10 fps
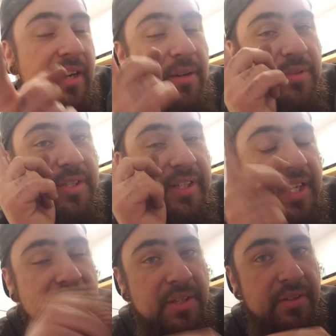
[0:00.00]
I will see you
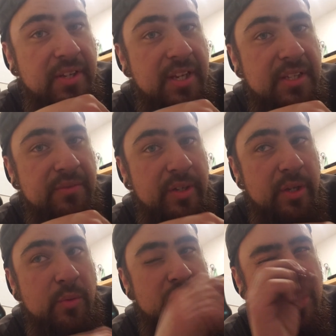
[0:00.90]
guys all in the next video,
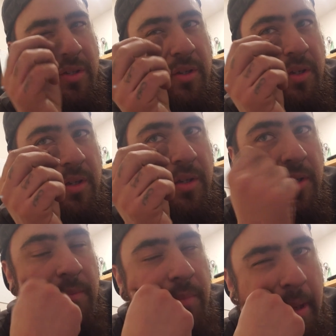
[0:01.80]
which
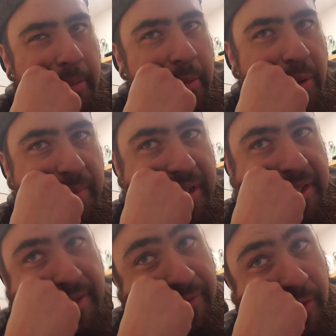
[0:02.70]
probably won't be a
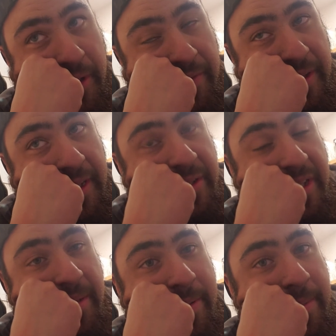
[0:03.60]
240 video. It's
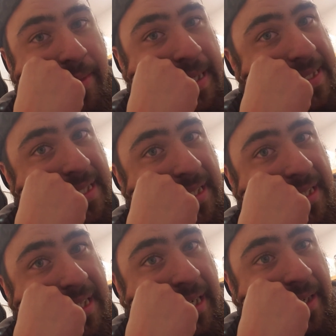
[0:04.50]
gonna be the Mazda,
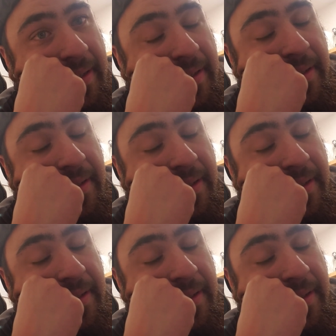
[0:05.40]
because I gotta